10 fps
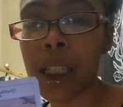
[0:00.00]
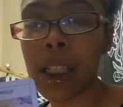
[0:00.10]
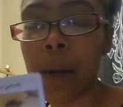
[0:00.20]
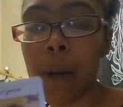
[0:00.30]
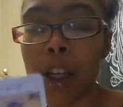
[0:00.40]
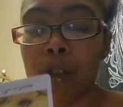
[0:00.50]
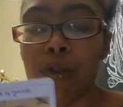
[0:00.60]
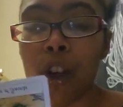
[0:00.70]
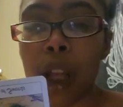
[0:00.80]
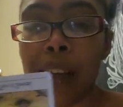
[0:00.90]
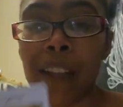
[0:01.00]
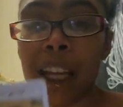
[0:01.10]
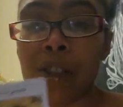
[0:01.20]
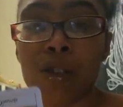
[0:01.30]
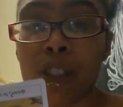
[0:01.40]
That makes you feel like
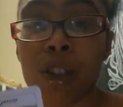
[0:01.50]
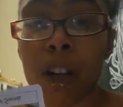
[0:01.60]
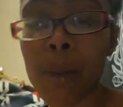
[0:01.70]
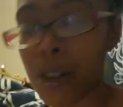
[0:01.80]
things are just going to be